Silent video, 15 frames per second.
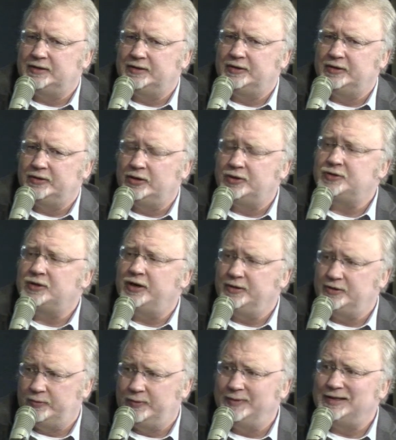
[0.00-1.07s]
they're
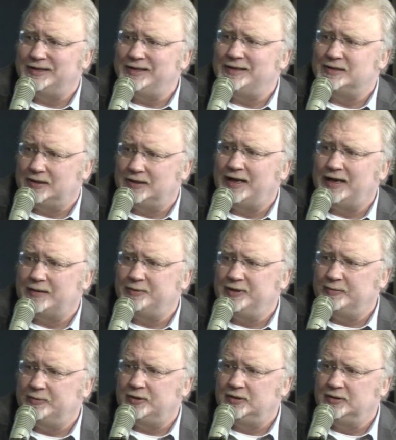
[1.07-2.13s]
starting to release a lot of people.